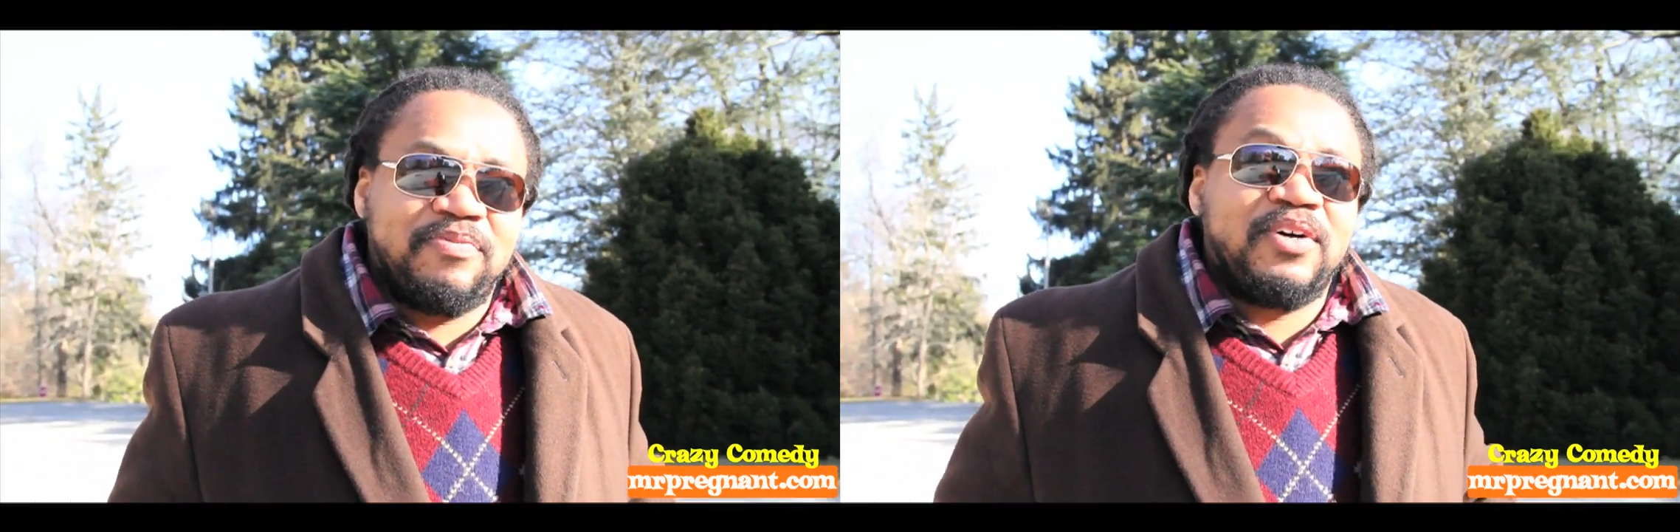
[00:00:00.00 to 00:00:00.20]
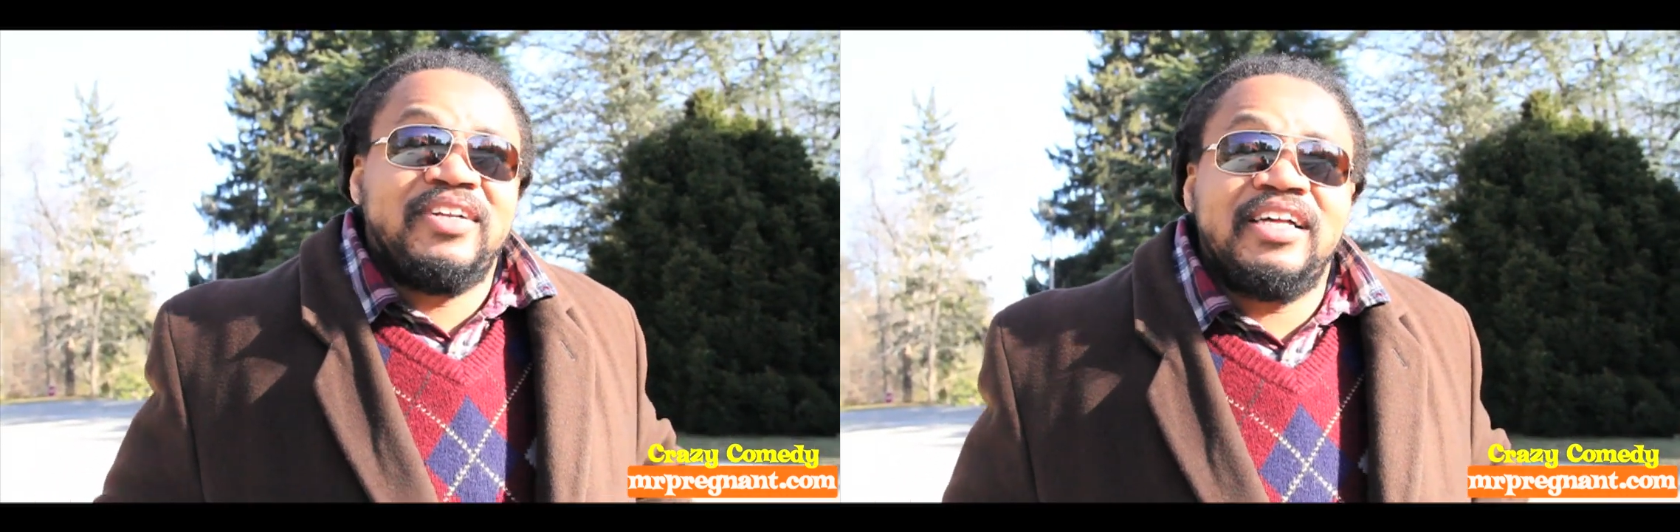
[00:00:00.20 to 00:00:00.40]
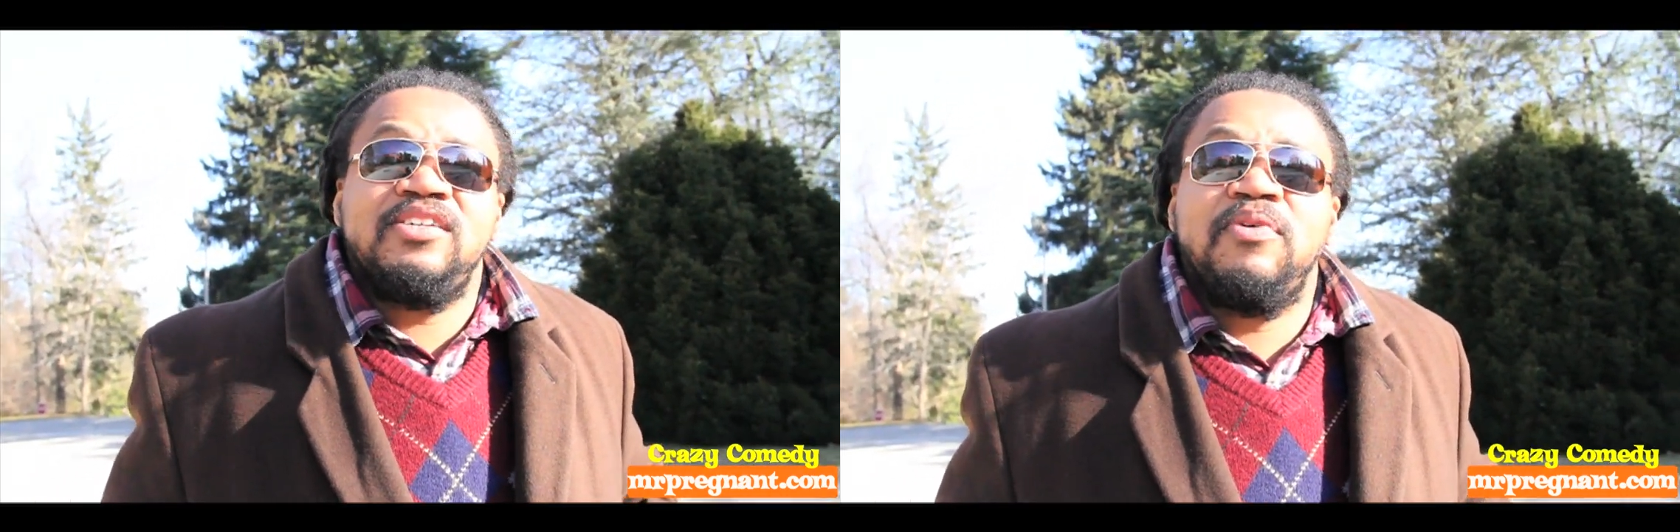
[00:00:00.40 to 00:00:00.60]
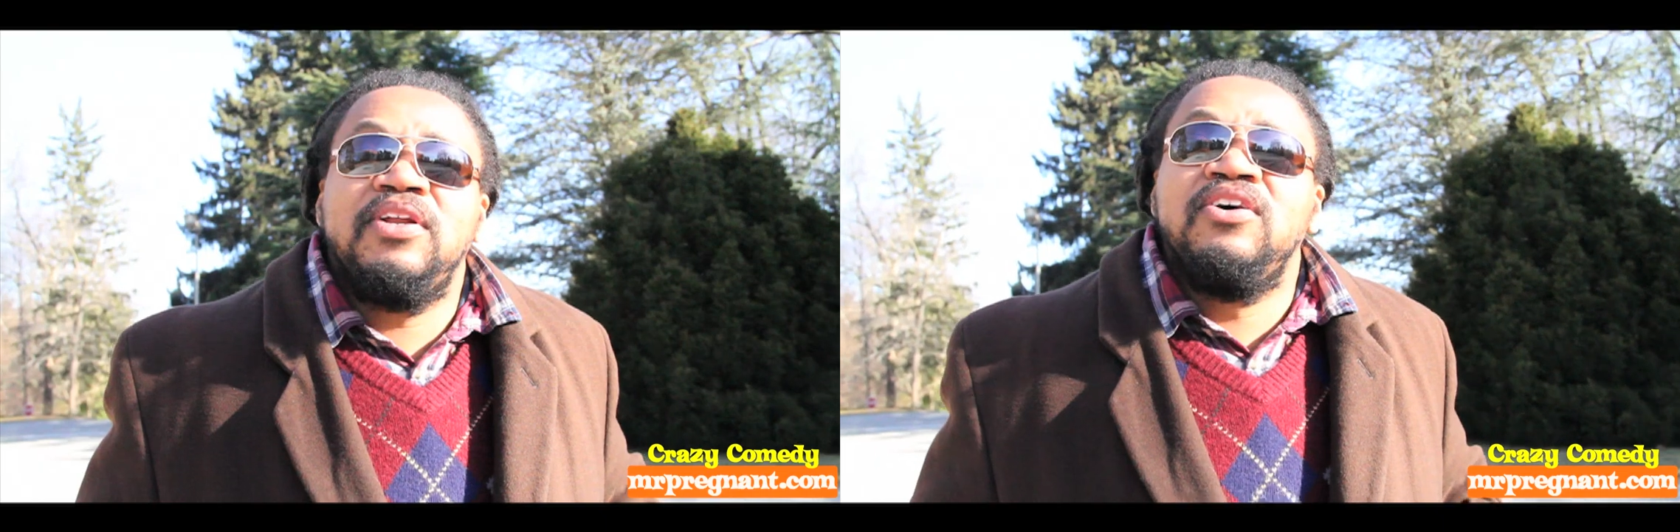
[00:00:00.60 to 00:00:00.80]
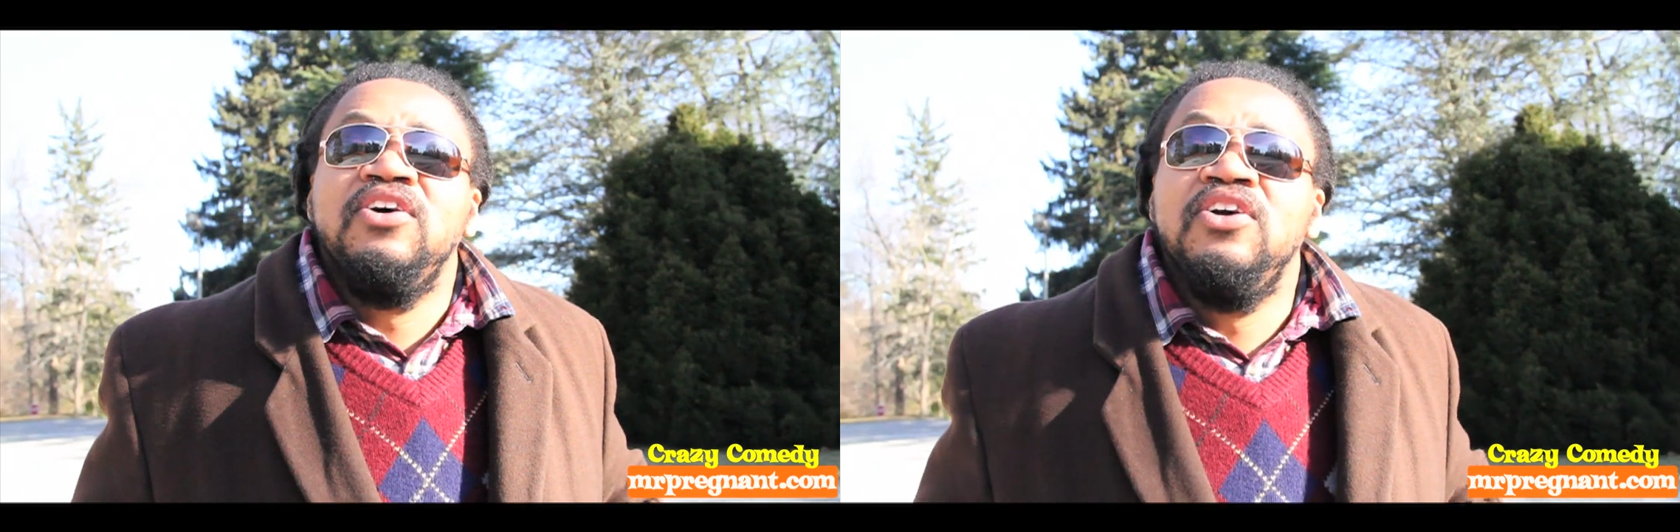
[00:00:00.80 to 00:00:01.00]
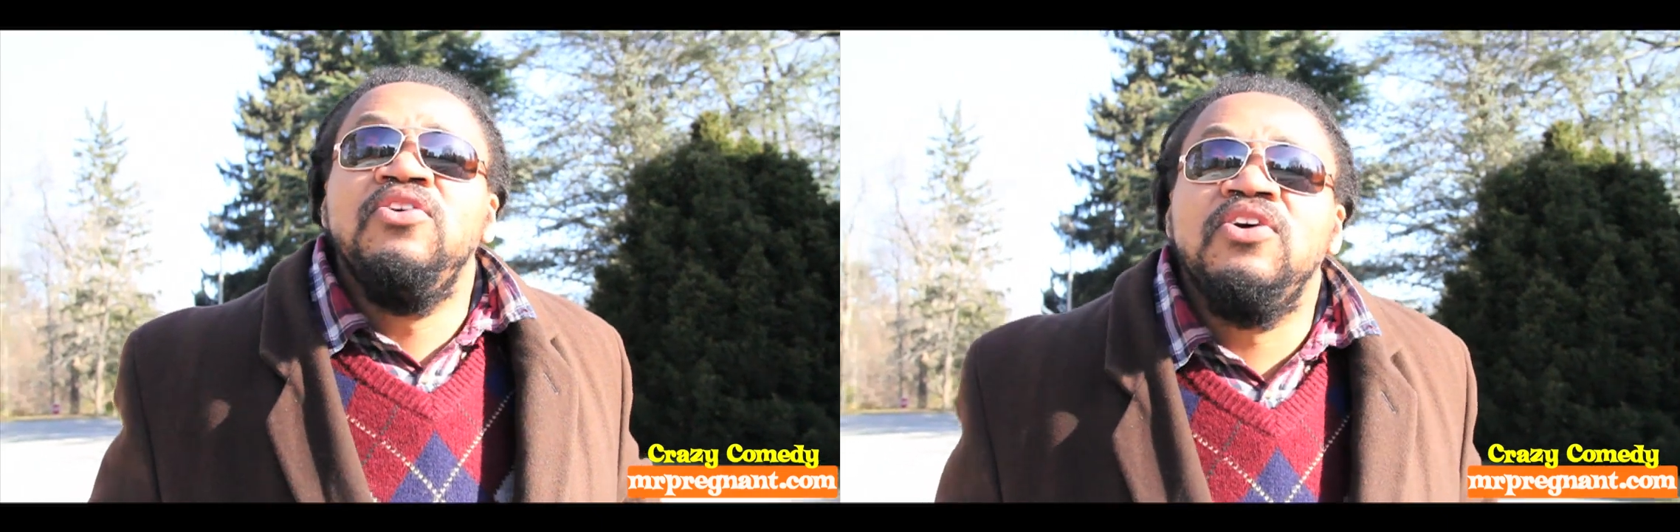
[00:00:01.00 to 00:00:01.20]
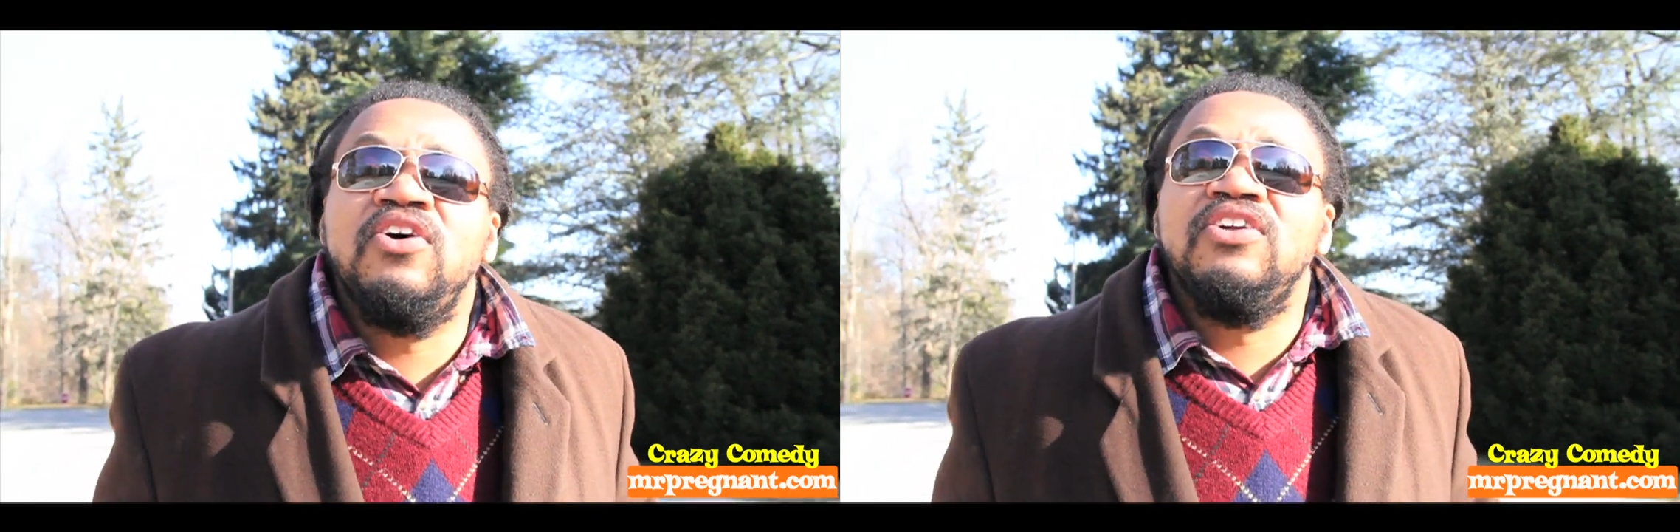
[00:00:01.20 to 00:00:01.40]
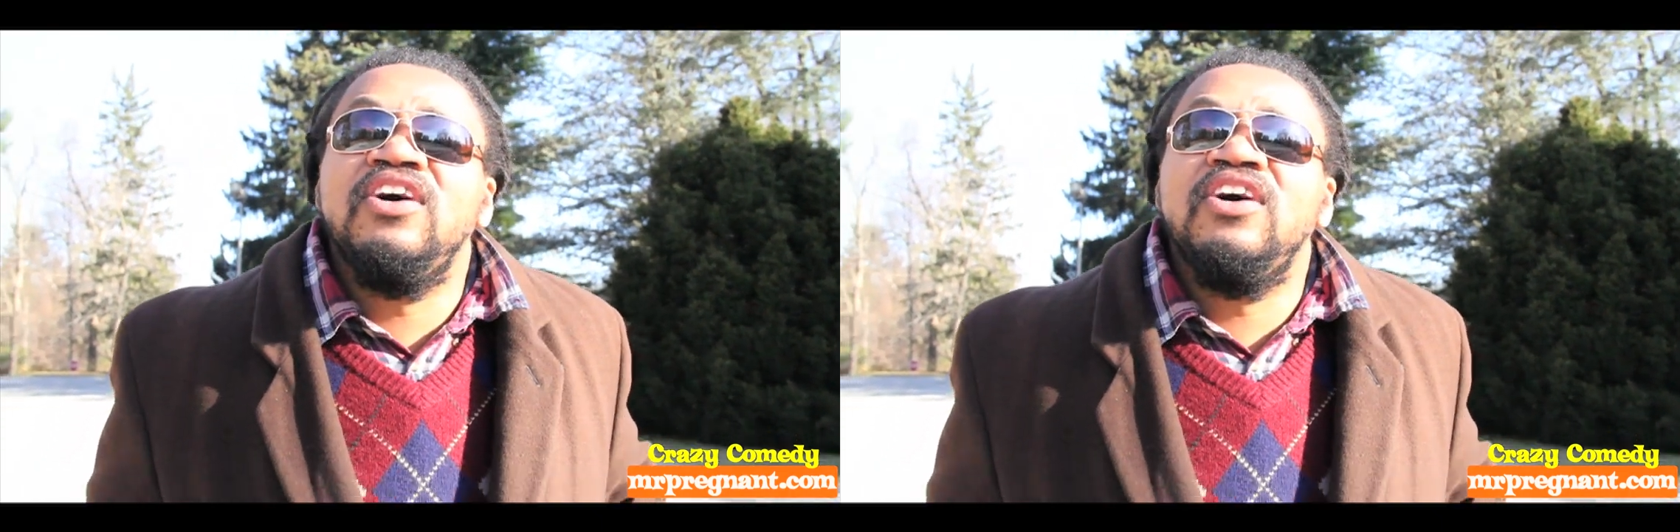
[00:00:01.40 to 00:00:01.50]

because that's where the unicorn